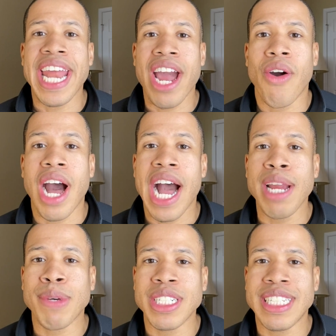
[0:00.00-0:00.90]
Now,
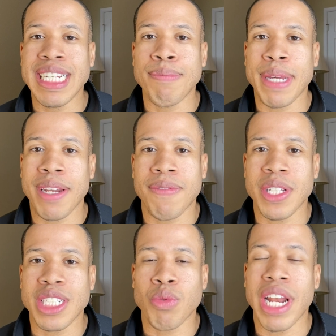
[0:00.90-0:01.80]
I'm on Team Ben for
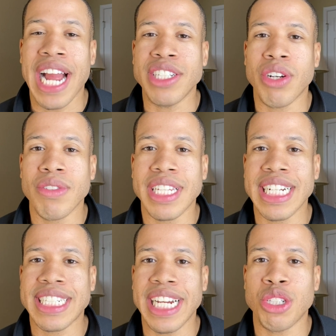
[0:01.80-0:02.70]
this one. I don't
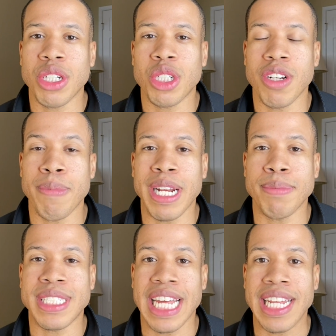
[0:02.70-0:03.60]
think Tayshia should have been
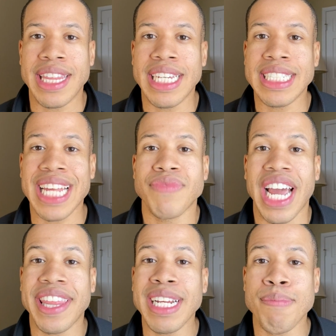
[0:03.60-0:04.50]
upset at this.
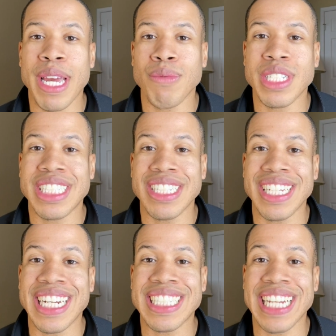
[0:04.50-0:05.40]
I think Ben was still
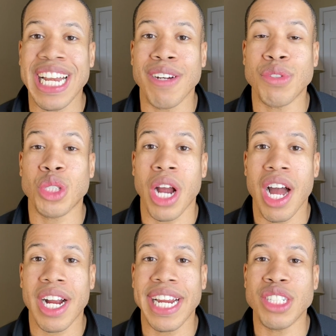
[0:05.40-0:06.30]
in a state of
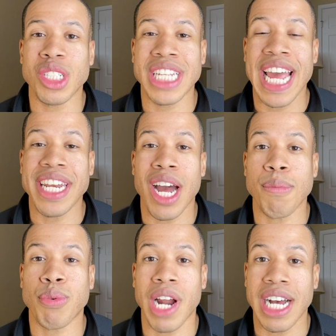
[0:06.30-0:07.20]
shock and just had not
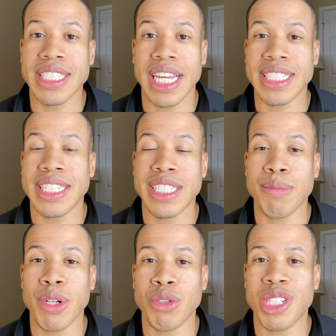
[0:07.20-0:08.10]
processed his
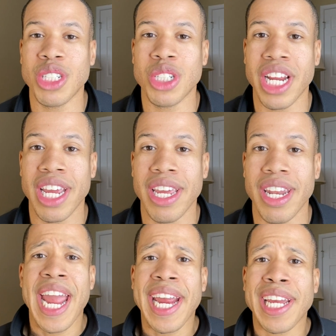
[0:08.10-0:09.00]
emotions yet.
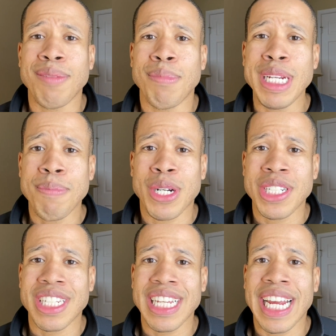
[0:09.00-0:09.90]
And me
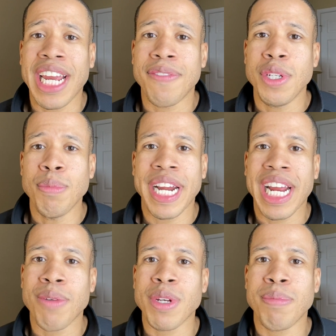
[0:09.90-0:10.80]
personally, if you break
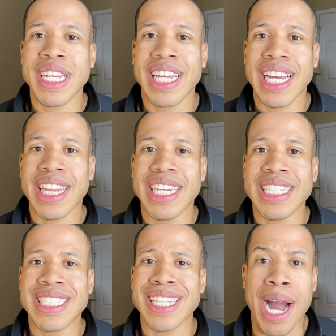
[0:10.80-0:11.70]
up with me like
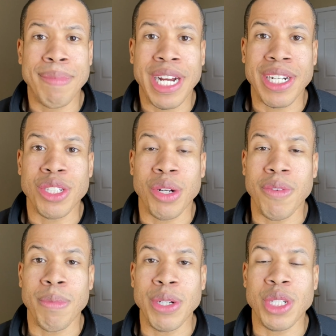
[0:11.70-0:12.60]
this, I'm not going to show
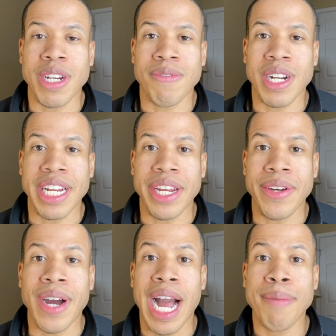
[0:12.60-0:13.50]
emotion in front of
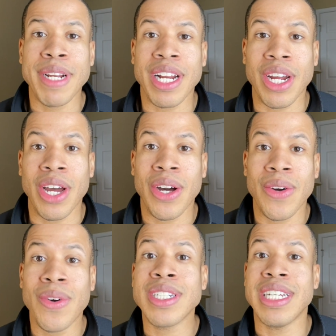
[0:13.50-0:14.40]
you. I'm going to
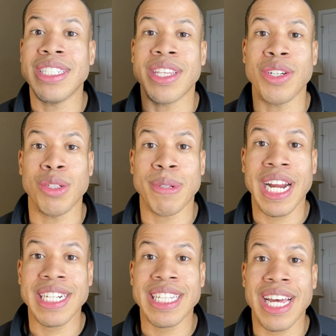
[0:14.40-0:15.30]
go into the
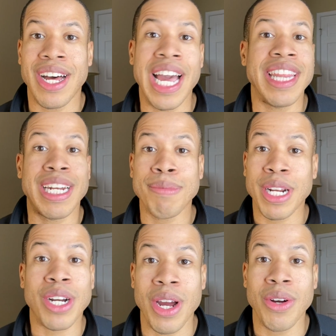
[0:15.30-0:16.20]
Uber XL and then I'm
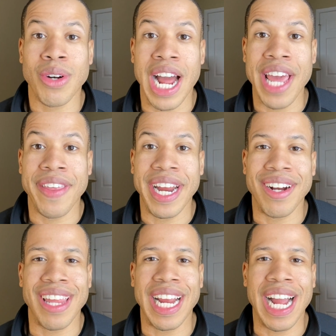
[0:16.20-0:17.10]
going to go cry there.
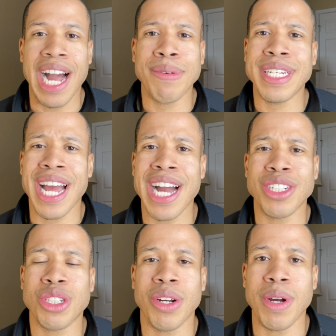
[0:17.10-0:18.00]
Like, I would not
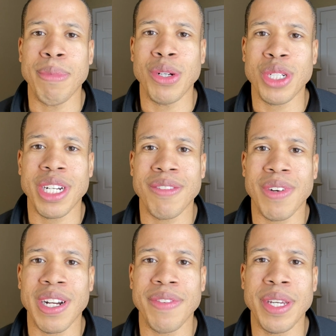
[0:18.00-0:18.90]
show emotion in
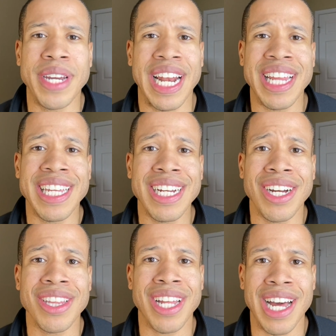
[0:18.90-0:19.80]
front of you. And I think a
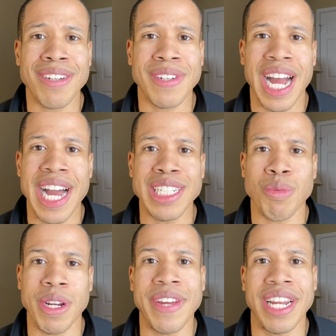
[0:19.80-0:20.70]
lot of guys
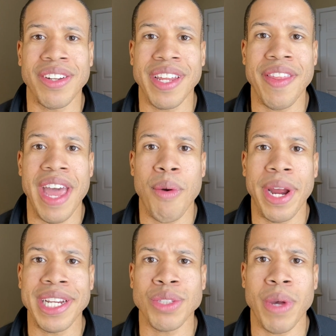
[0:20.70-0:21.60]
would have handled it that
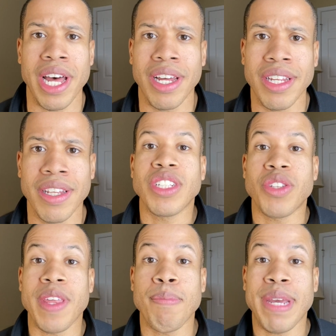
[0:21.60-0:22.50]
way as well.
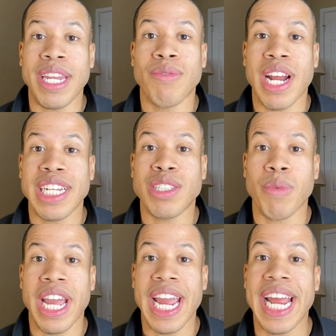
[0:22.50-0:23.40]
So then Ben rides
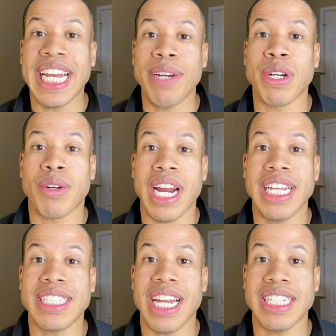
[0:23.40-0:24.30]
away and he
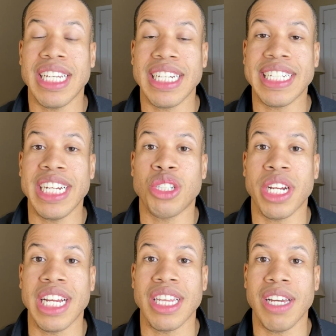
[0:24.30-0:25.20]
regrets not telling Tayshia
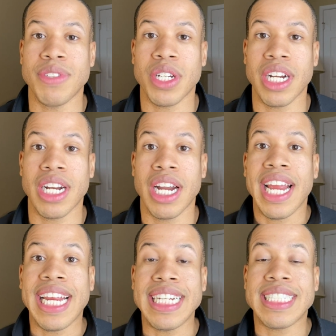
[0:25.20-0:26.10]
he loves her.
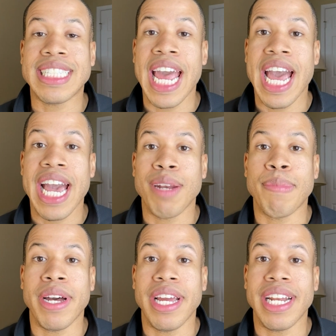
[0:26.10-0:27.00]
He's sad,
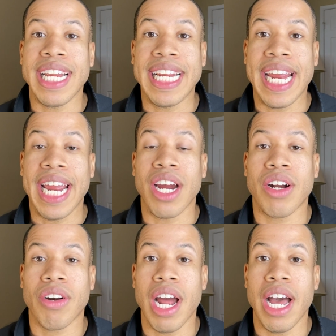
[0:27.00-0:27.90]
but he can't
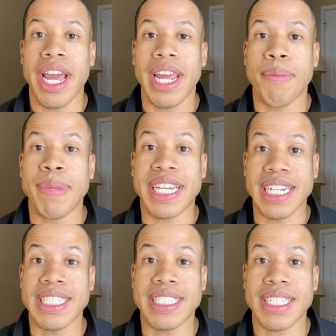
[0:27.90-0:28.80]
cry
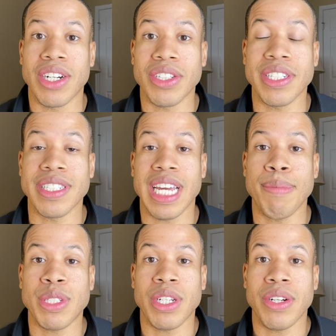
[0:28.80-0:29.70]
because earlier in the
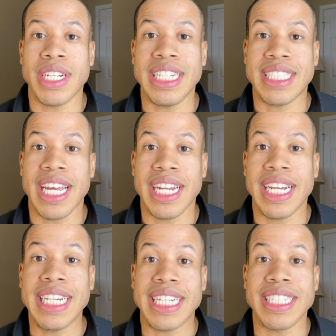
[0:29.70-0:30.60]
episode, he said
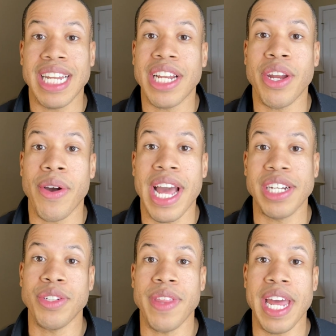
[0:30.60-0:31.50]
he does not know how to
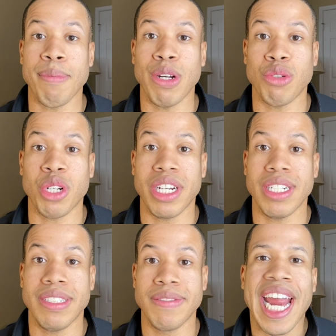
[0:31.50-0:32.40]
do that
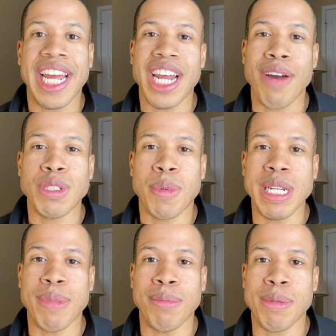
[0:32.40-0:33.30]
emotion. And I was pretty
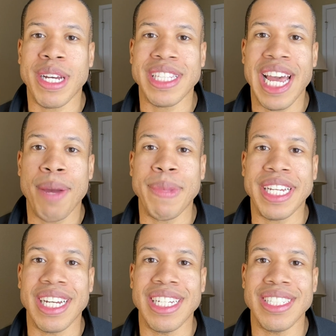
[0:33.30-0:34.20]
bummed about that
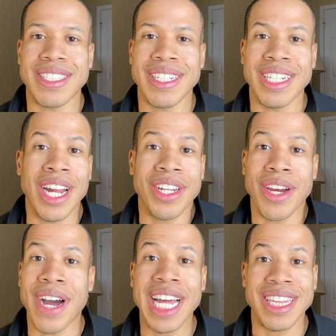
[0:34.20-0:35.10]
because y'all
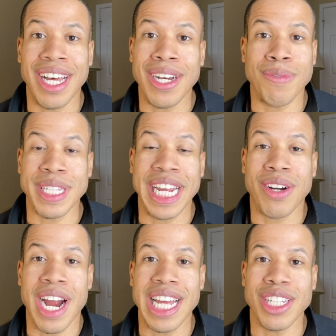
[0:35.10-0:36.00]
know I love when they
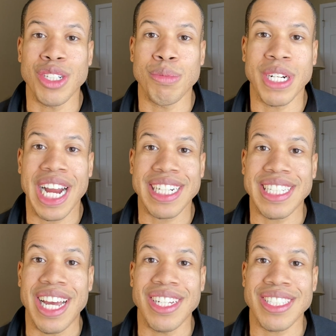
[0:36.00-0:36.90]
cry in the Uber
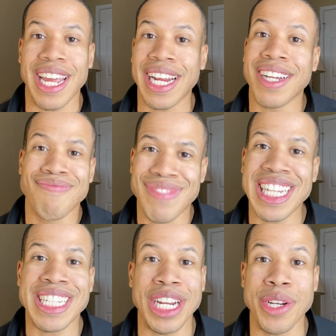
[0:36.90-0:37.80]
XLs. Like,
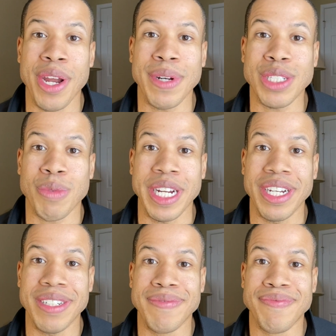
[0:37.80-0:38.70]
that's how you know it's
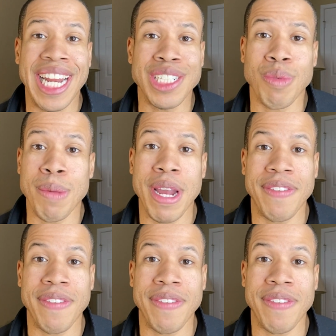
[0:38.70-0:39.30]
real. And it's one of my